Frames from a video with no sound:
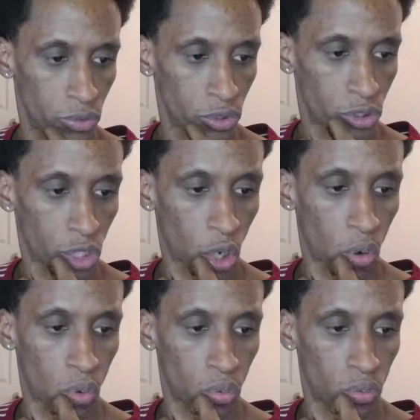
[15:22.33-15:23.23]

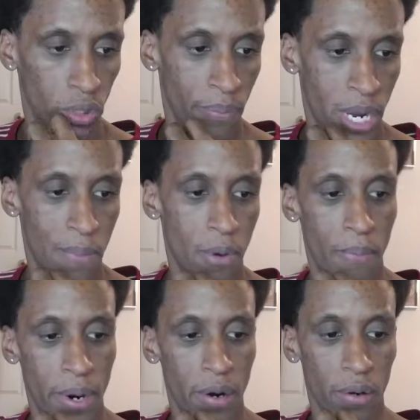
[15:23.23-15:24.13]
so the minimum
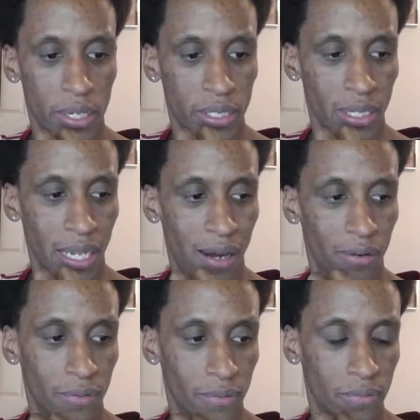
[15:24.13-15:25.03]
barrel length
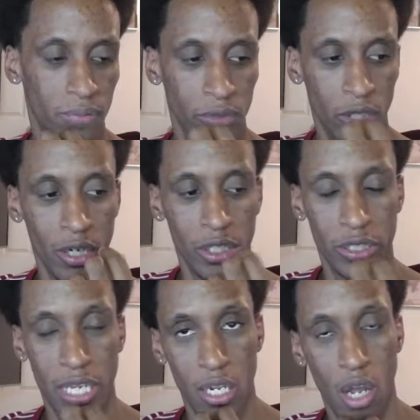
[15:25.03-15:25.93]
allowed under
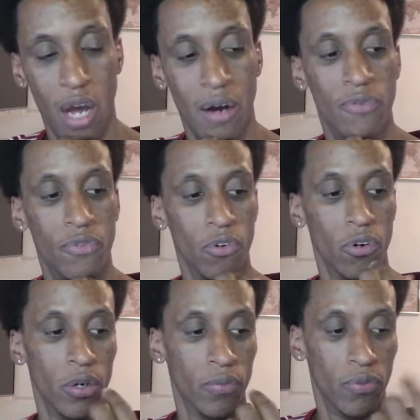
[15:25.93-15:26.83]
state law
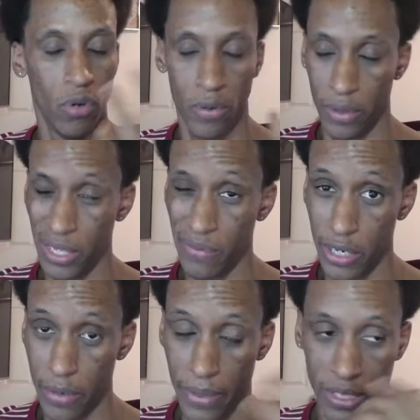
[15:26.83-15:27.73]
for them to
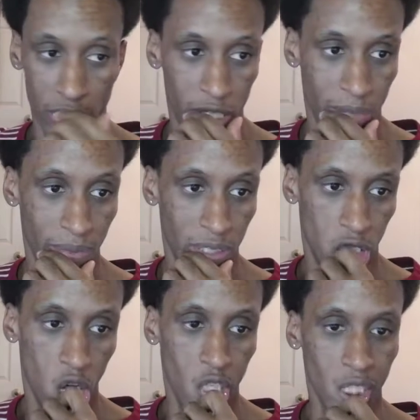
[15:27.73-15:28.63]
dismiss the
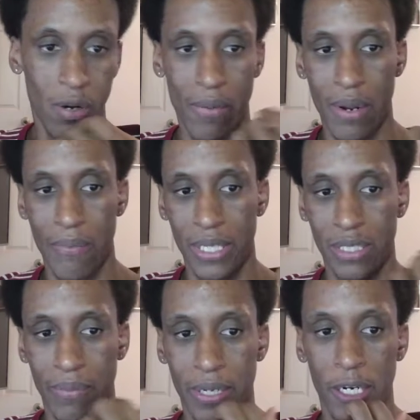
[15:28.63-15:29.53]
charge. That would have been a
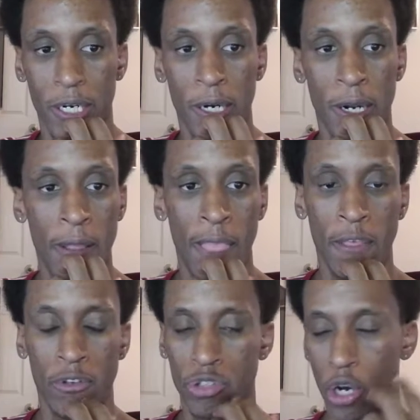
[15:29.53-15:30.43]
misdemeanor.
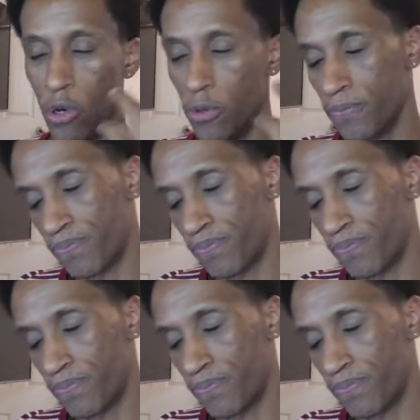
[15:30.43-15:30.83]
So